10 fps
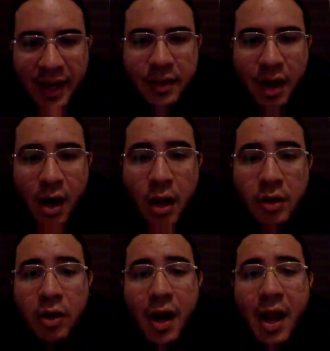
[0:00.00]
the
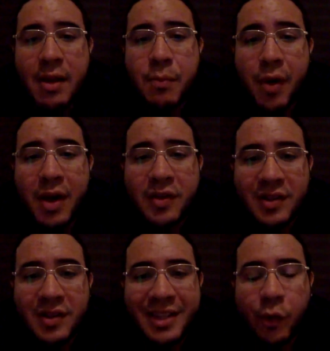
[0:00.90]
underlying process
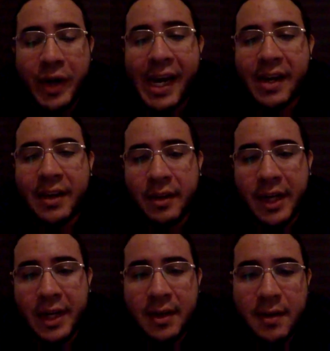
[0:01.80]
that created the
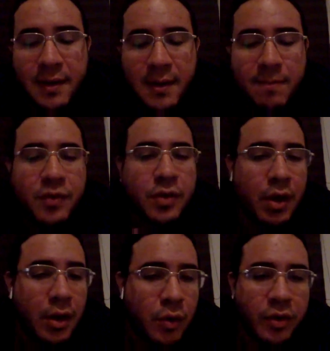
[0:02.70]
data.
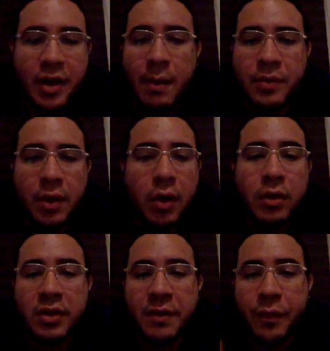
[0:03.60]
So there comes all
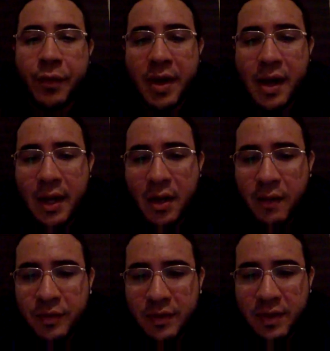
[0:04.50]
the different kind of
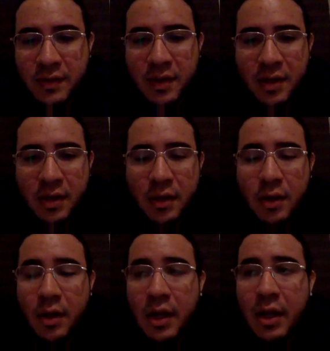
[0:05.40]

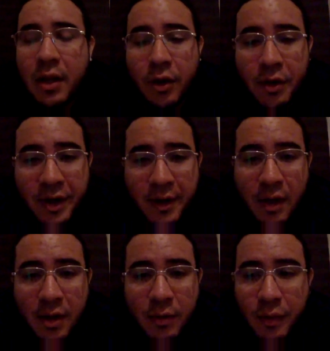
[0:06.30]
statistical learning
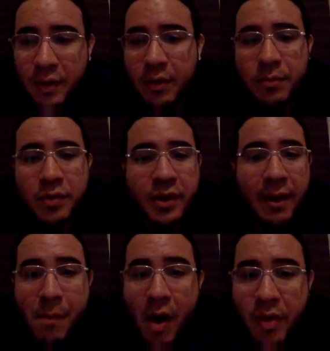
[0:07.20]
algorithms
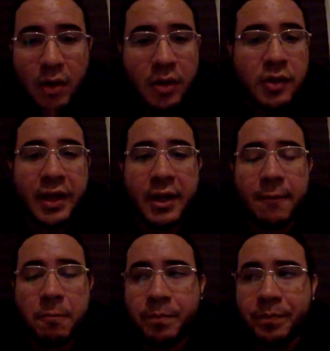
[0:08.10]
and models
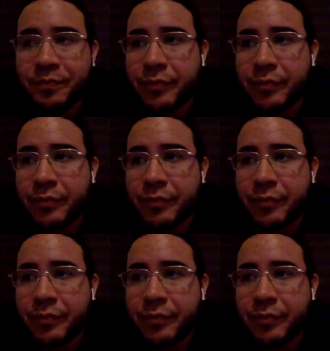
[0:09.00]
and